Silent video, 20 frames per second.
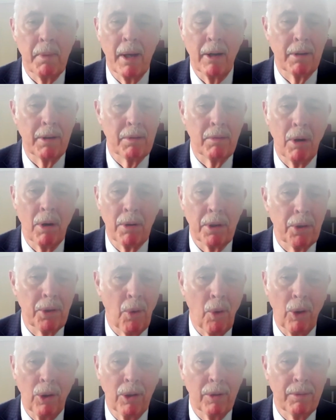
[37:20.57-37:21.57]
where the mayor
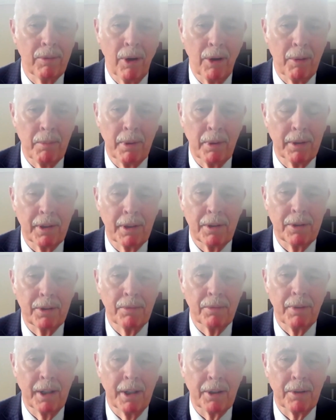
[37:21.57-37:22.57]
eroded all of our
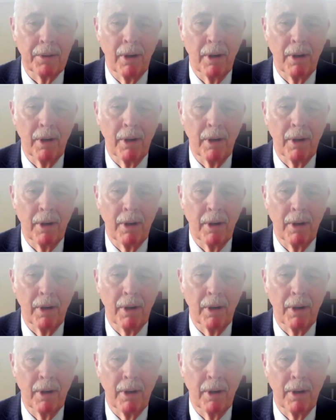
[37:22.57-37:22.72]
ability to